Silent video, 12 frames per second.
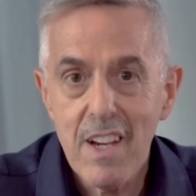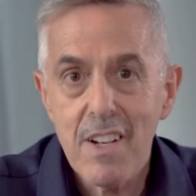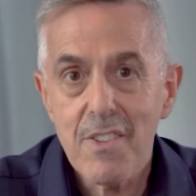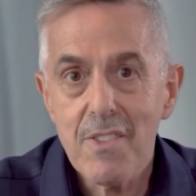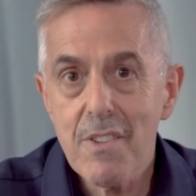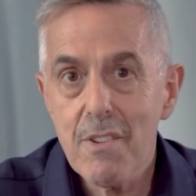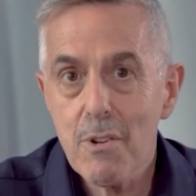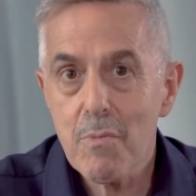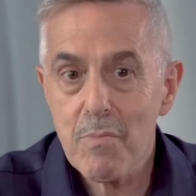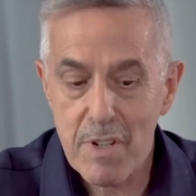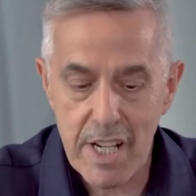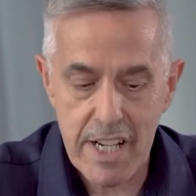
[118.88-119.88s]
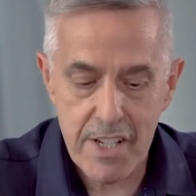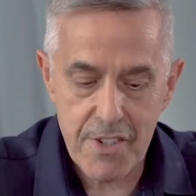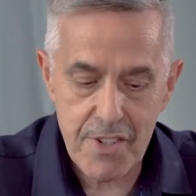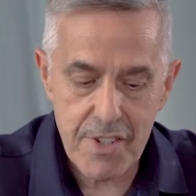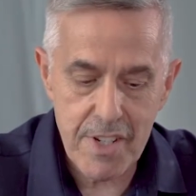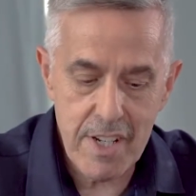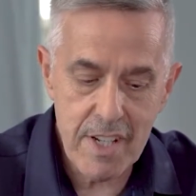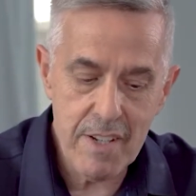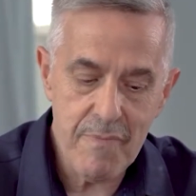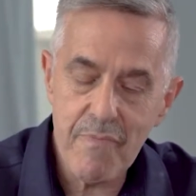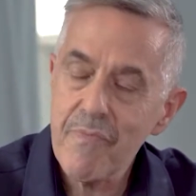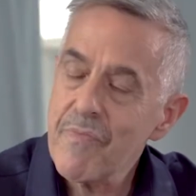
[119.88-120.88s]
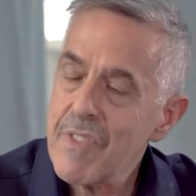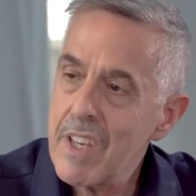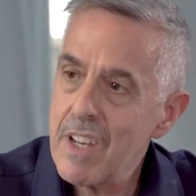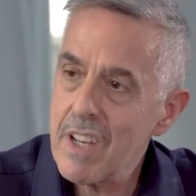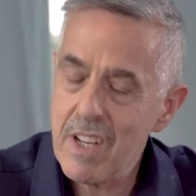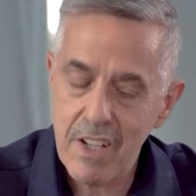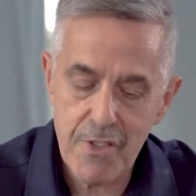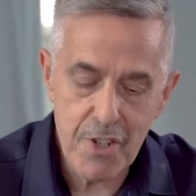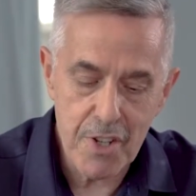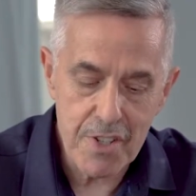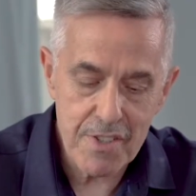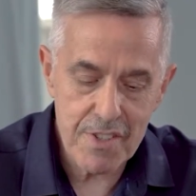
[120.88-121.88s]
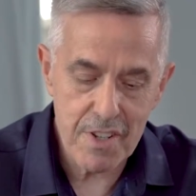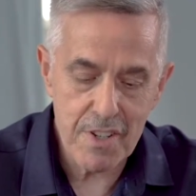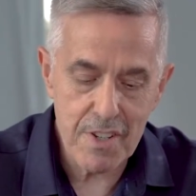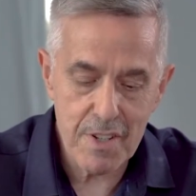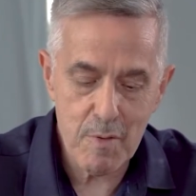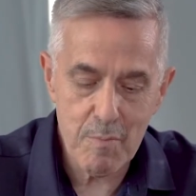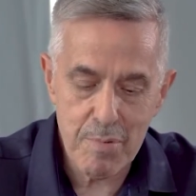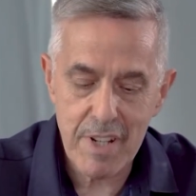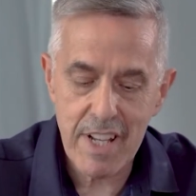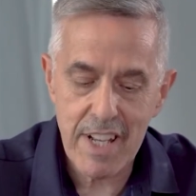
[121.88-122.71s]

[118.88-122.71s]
So each year, a joint stock company